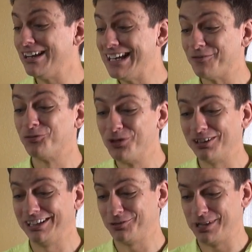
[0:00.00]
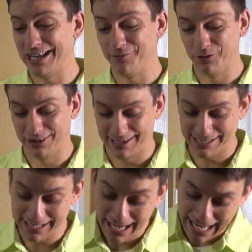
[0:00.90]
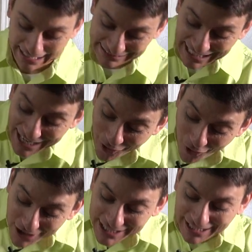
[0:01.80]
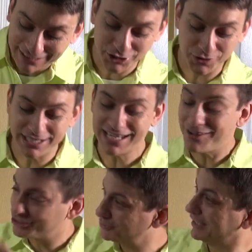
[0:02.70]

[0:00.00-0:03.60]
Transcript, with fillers: can get really creative with this. And it's kind of hard to get the treats out, so